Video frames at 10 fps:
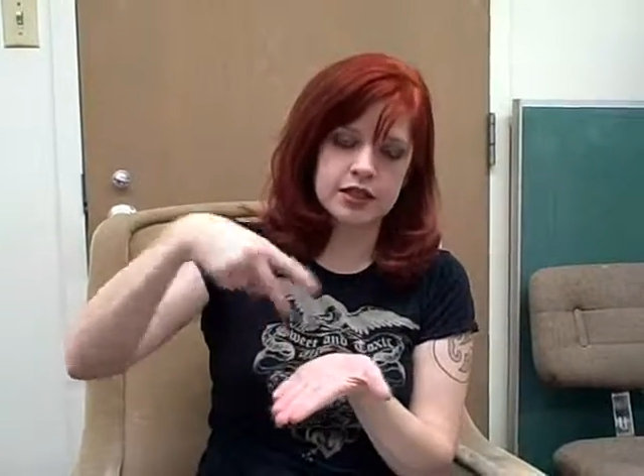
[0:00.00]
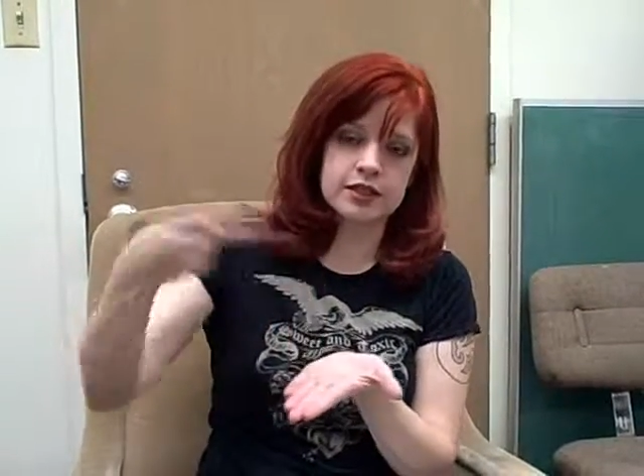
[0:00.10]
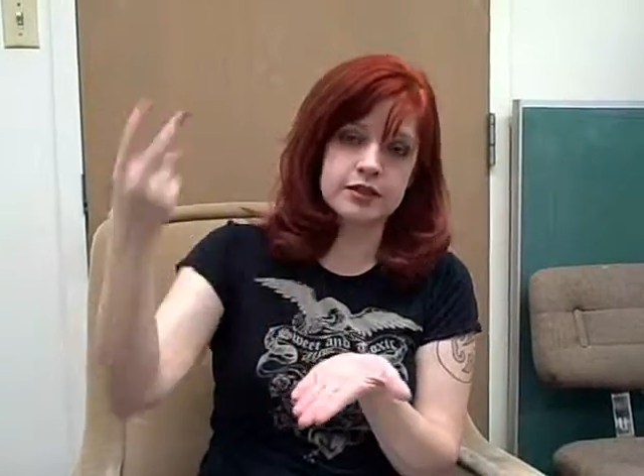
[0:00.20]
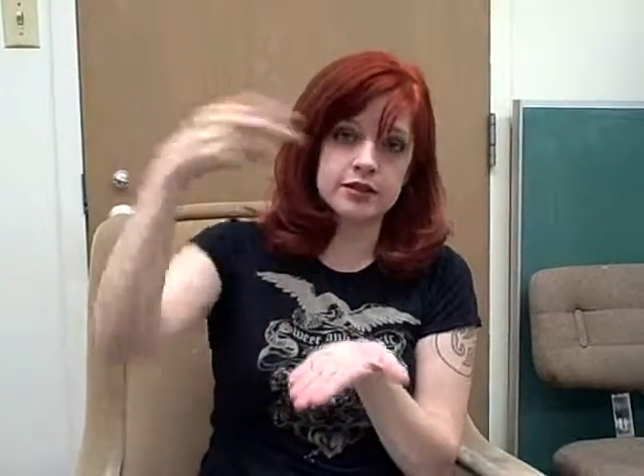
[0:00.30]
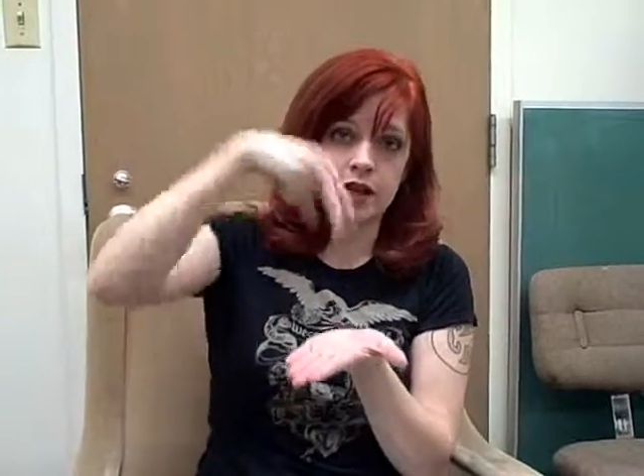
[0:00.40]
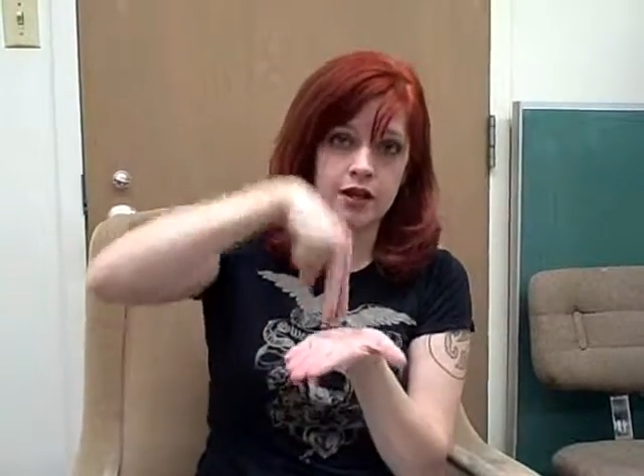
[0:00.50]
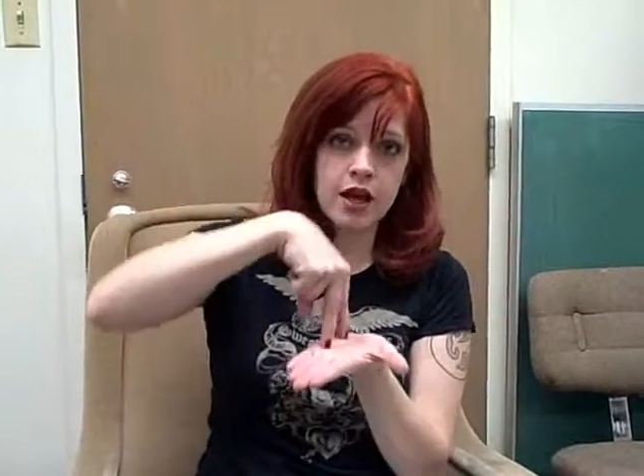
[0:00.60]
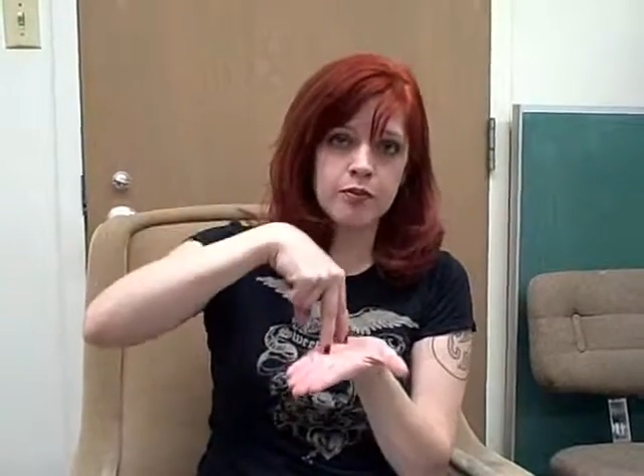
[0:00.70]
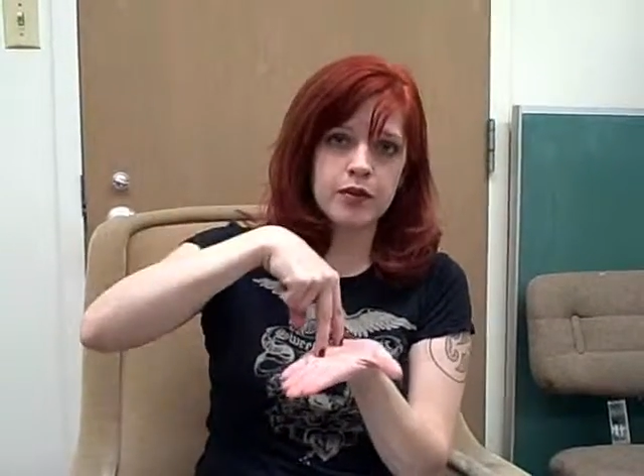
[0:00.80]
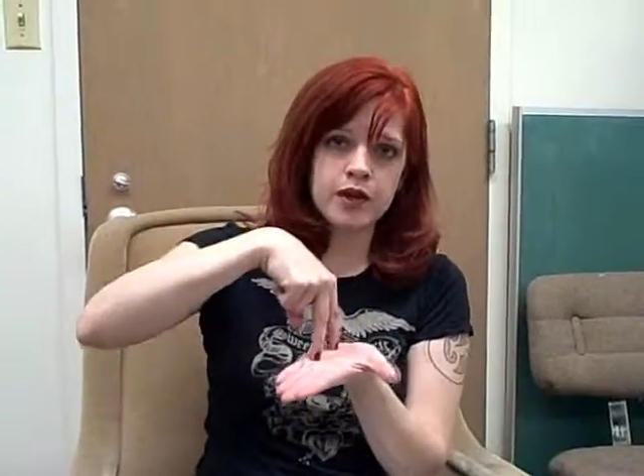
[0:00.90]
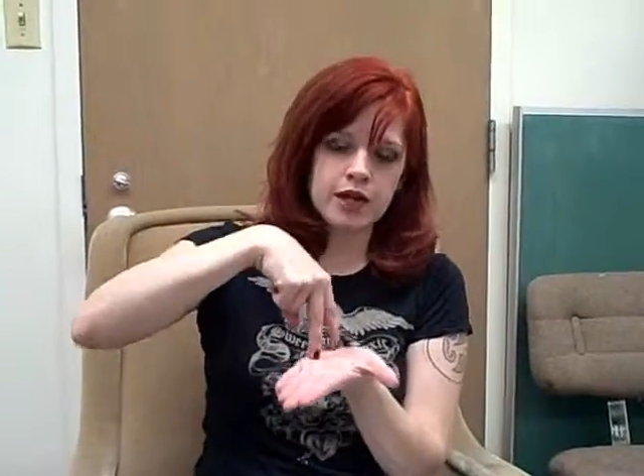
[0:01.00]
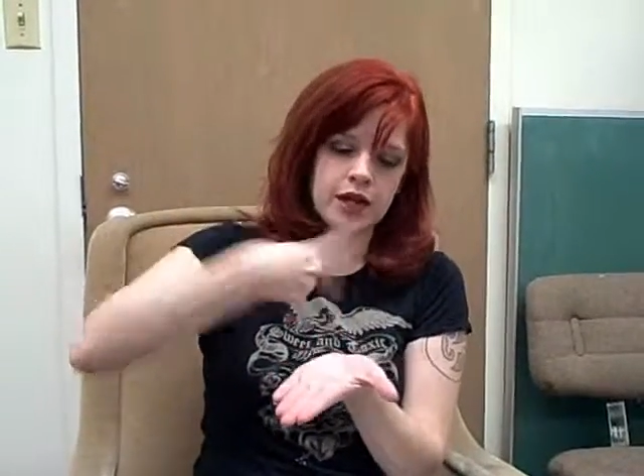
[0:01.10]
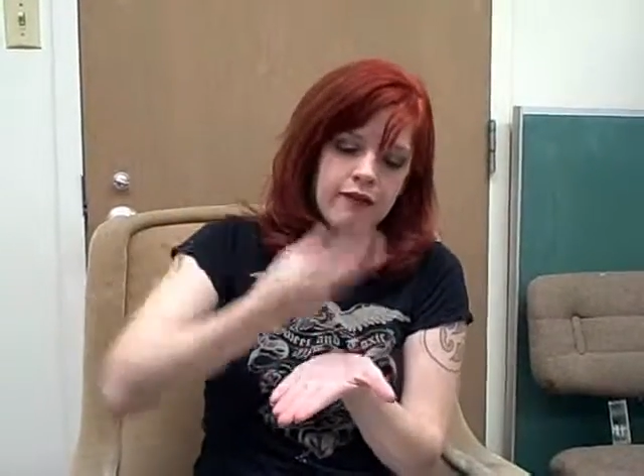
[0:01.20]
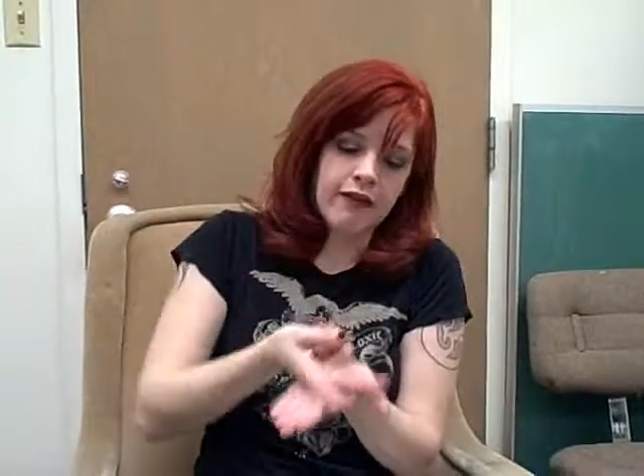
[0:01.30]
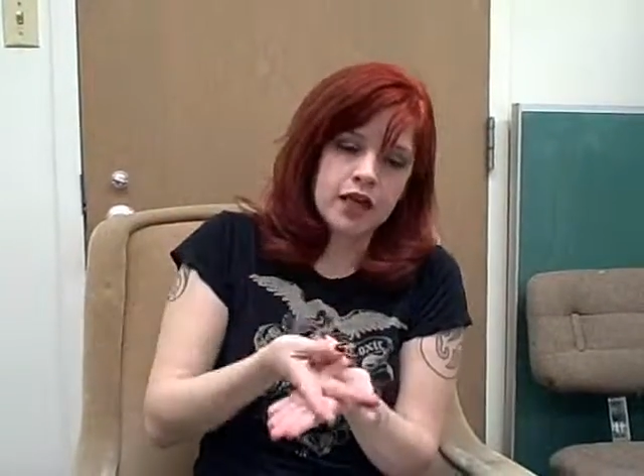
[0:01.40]
He can stand up,
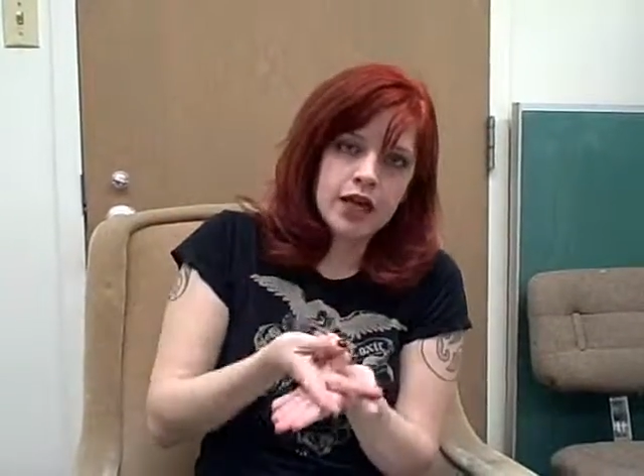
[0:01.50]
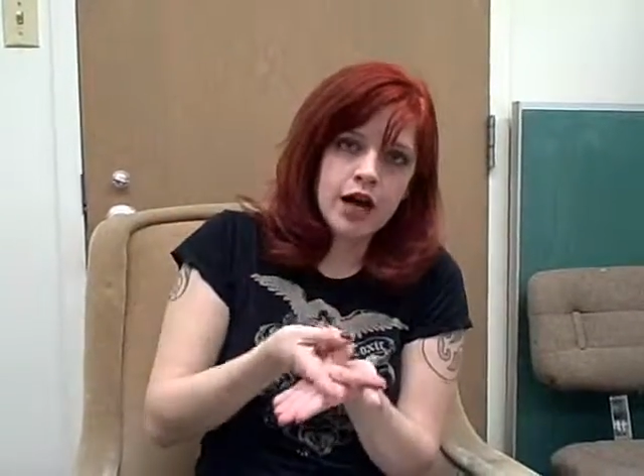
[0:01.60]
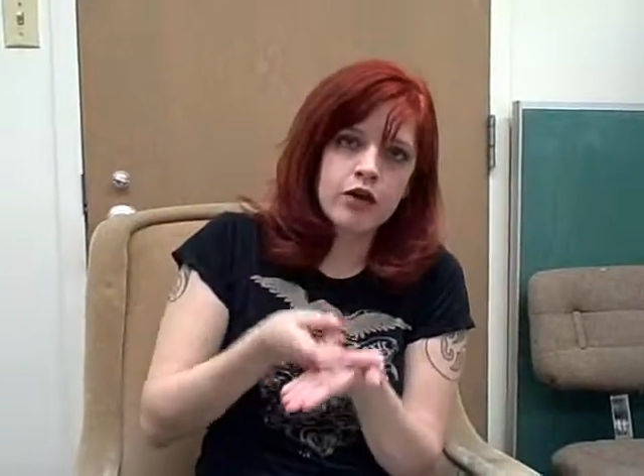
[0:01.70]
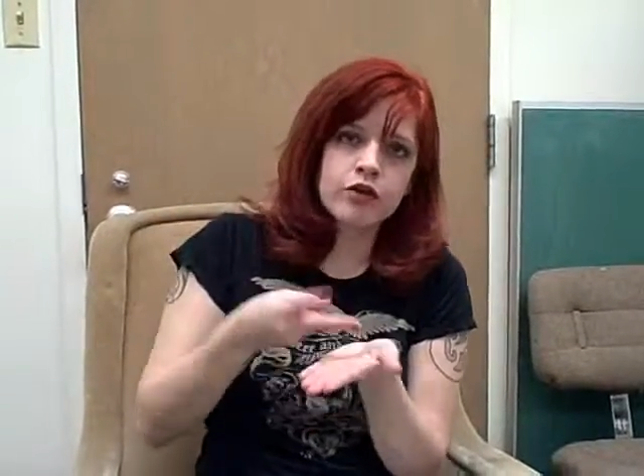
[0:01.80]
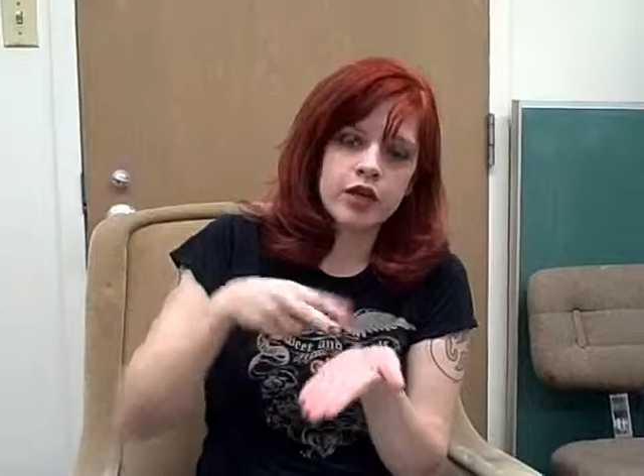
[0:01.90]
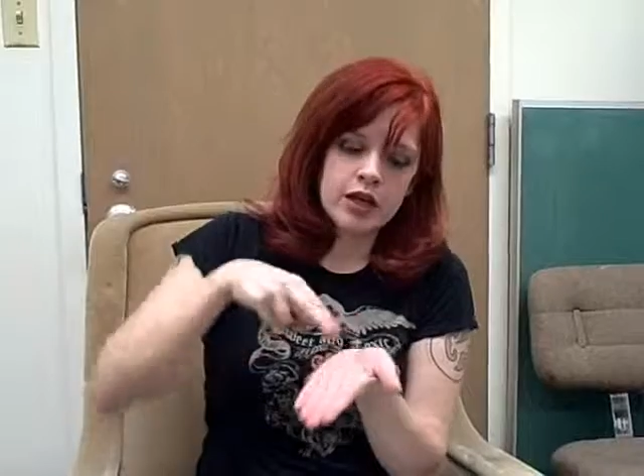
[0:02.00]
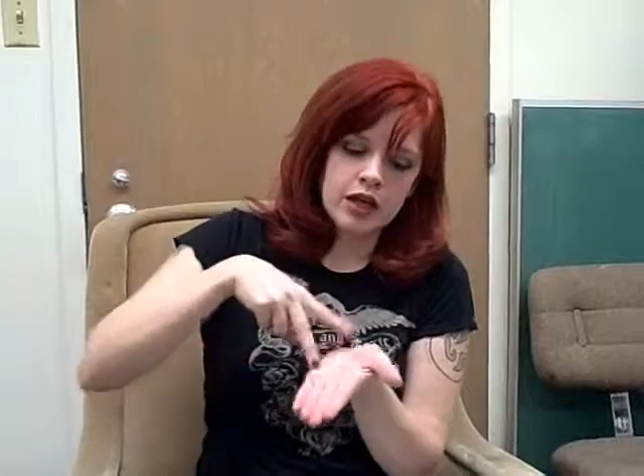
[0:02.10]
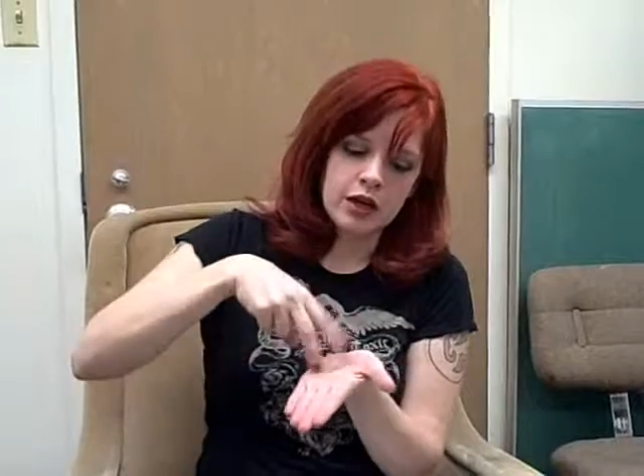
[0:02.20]
he can lay down,